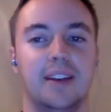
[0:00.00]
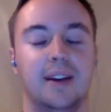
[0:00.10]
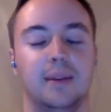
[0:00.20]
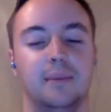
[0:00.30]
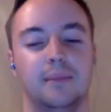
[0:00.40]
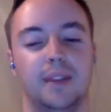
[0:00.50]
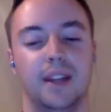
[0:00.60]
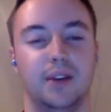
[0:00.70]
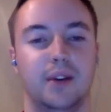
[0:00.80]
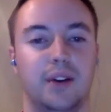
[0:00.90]
And I
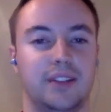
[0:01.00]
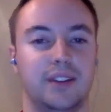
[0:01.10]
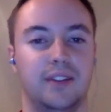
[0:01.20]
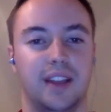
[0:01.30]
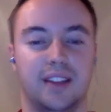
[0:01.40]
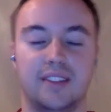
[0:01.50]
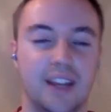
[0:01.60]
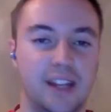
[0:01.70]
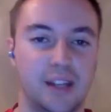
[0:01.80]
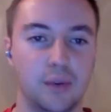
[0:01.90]
know Austin covered that
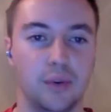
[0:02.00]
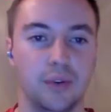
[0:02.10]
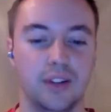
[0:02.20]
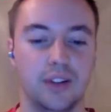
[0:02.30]
exciting goal